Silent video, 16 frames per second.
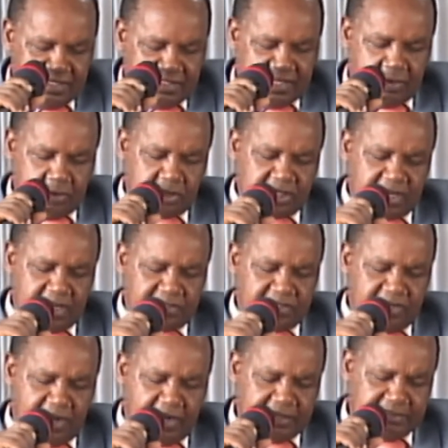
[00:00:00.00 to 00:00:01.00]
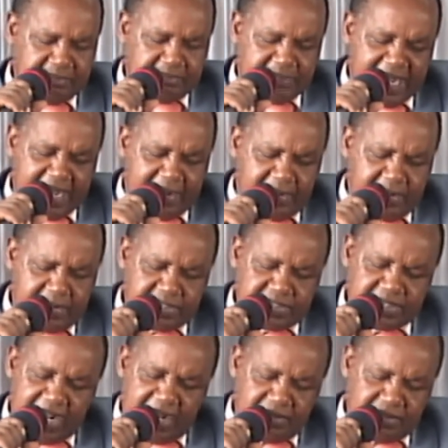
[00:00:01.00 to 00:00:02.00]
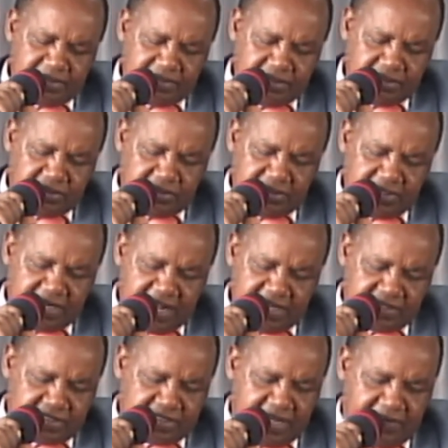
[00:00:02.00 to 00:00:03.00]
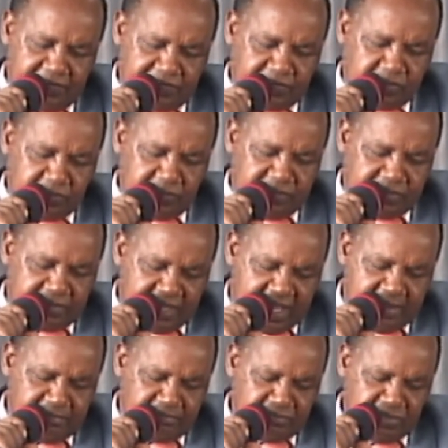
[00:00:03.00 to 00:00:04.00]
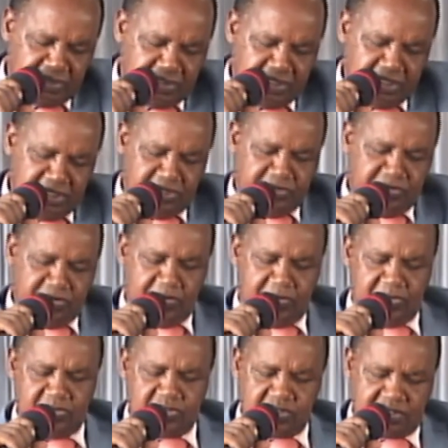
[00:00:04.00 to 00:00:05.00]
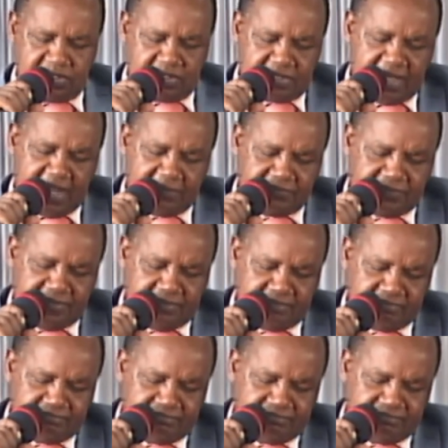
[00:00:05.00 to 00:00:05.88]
Thou shalt not bow down to thyself to them, nor serve them.